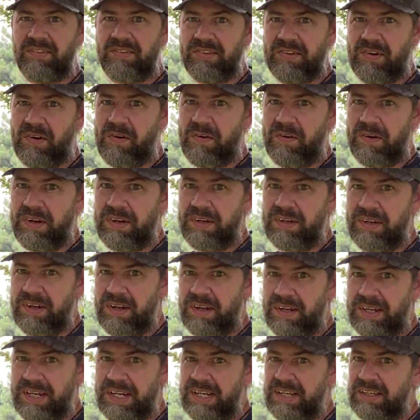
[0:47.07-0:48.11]
started.
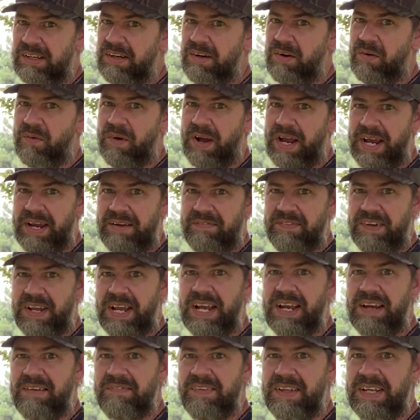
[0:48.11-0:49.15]
Again, you don't have to
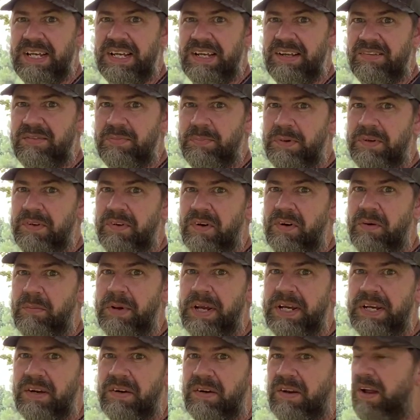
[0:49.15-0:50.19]
have these, but they're going to
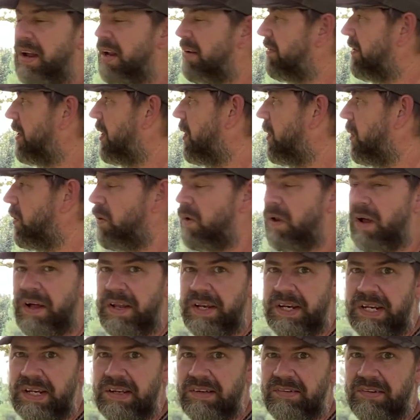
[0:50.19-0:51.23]
make your life a whole lot
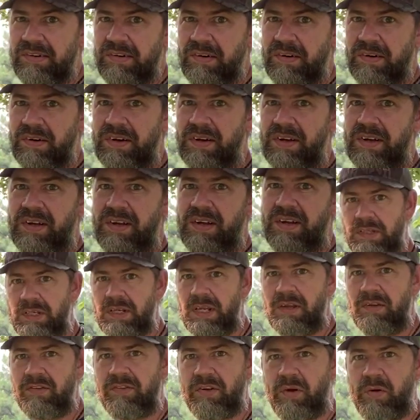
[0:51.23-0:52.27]
easier.
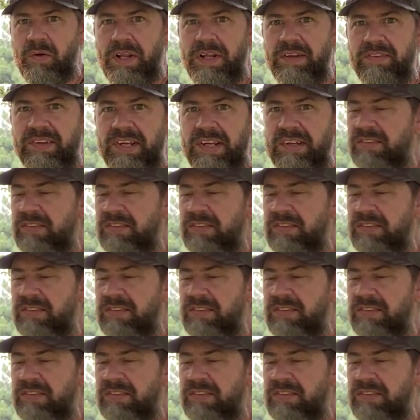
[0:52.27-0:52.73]
So let's get